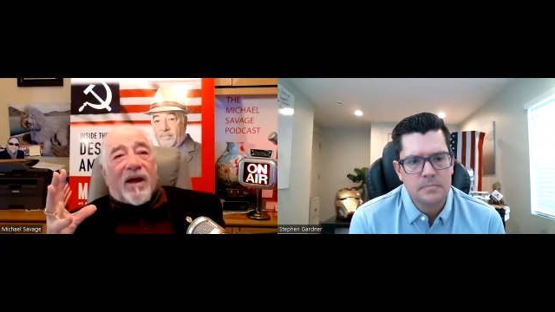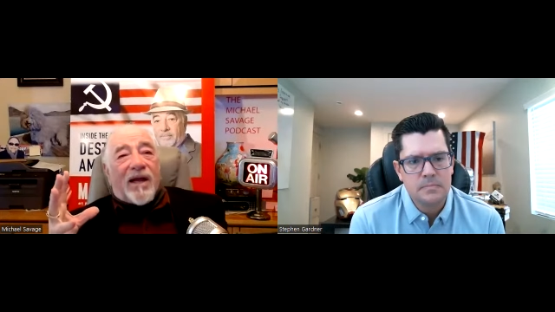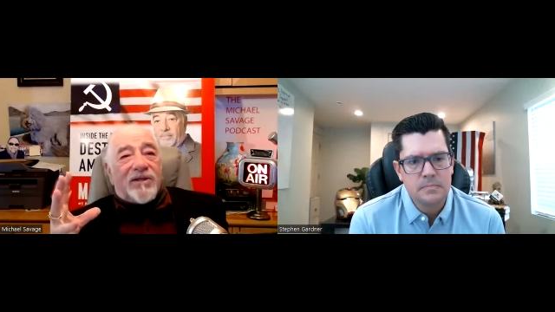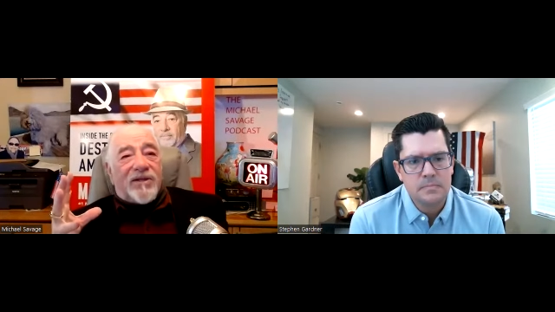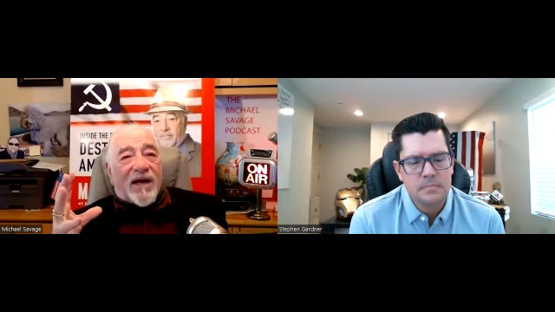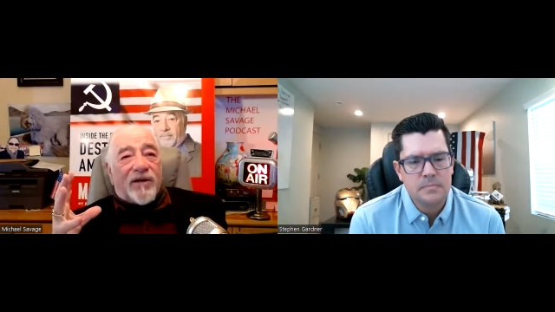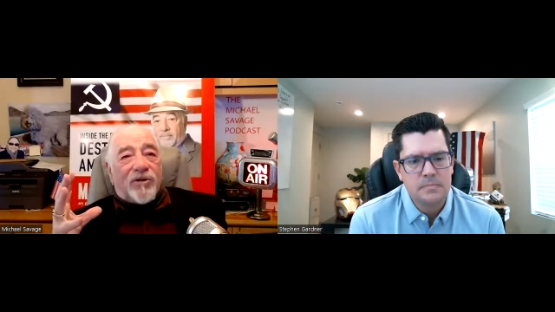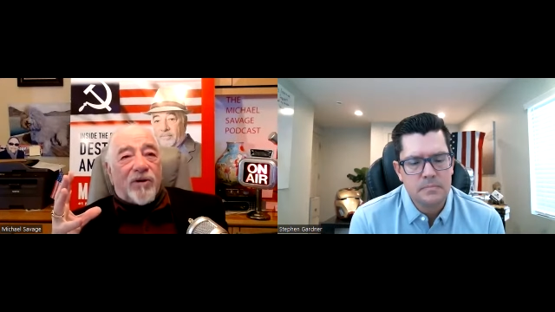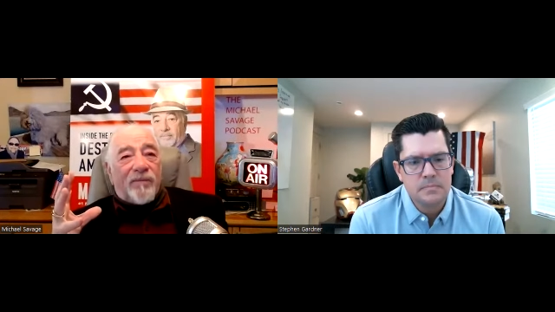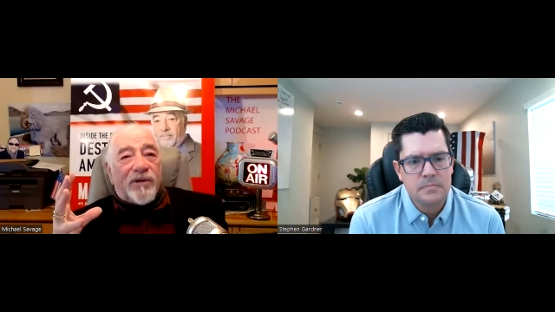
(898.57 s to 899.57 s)
Speaker 1: as Donald
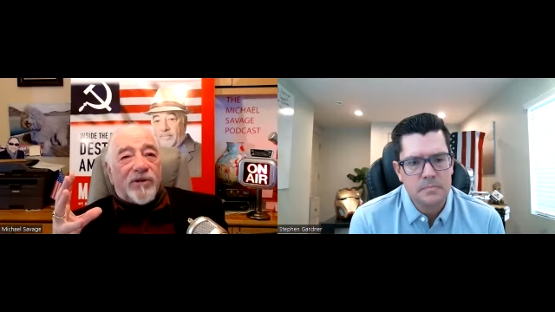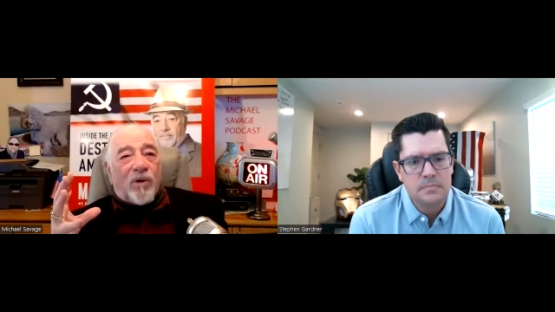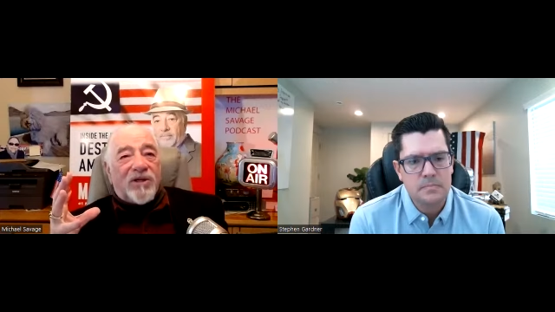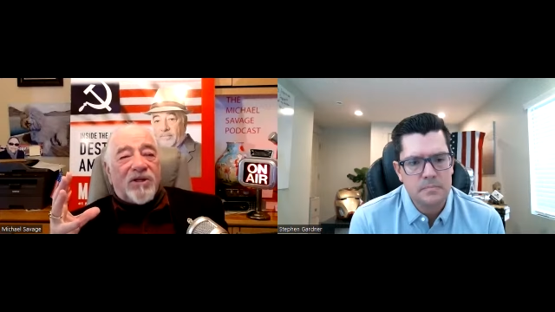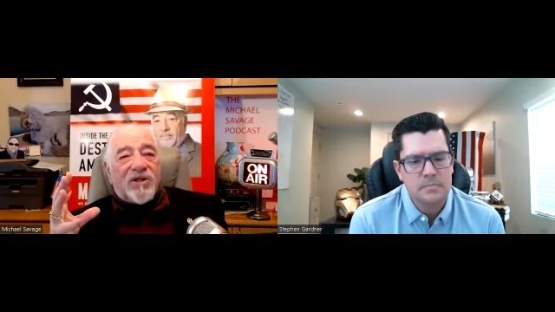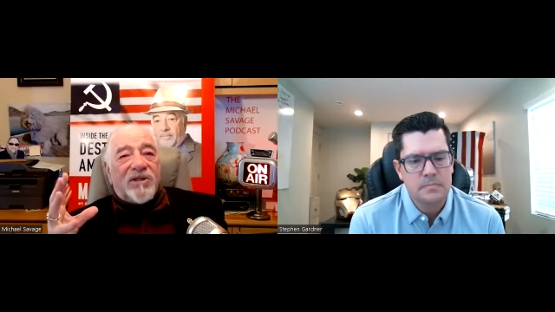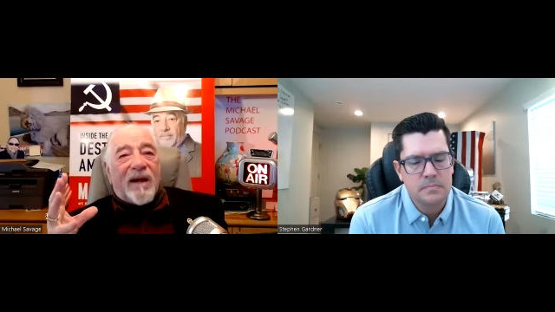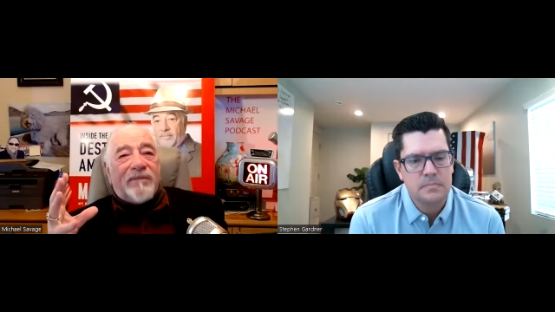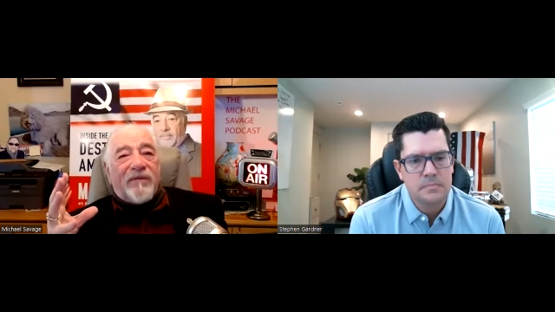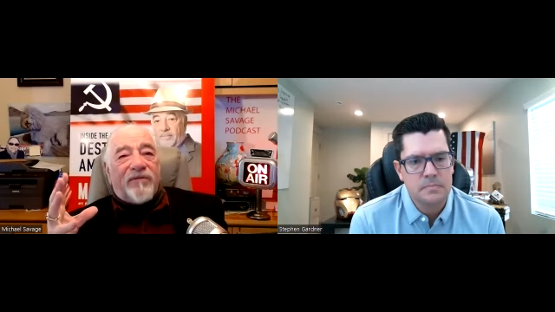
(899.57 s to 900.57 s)
Trump is, what's to
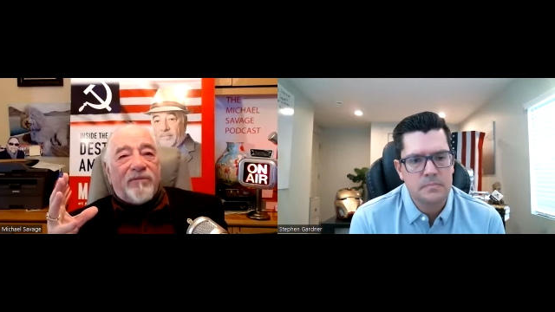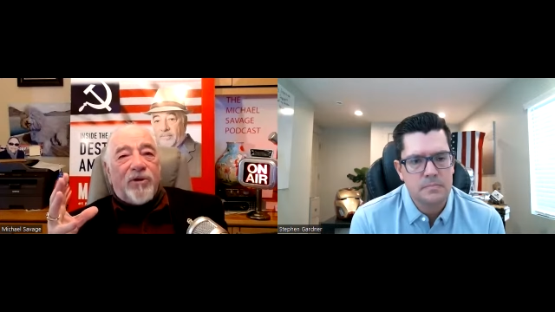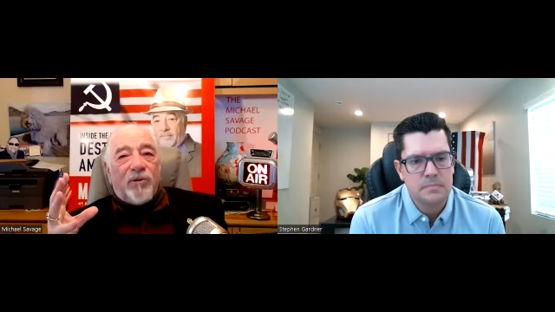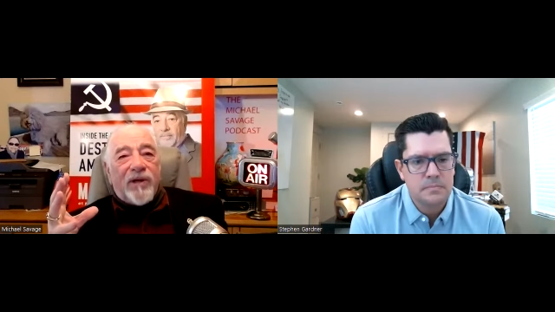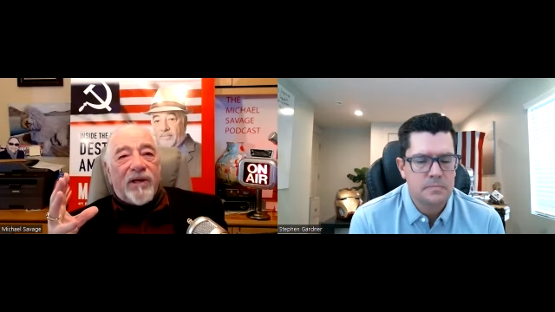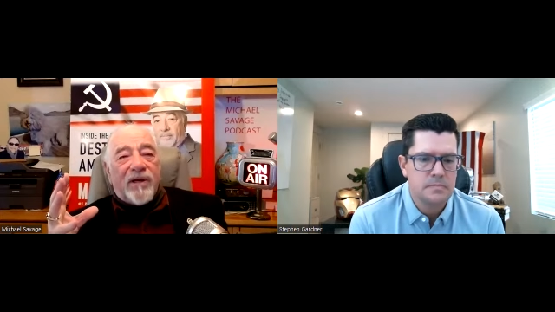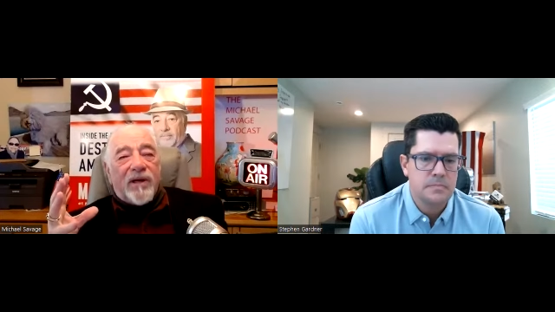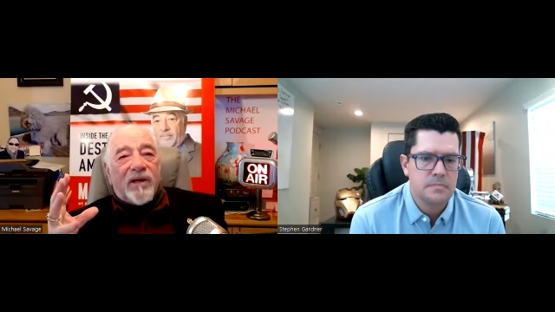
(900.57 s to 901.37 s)
stop them from doing it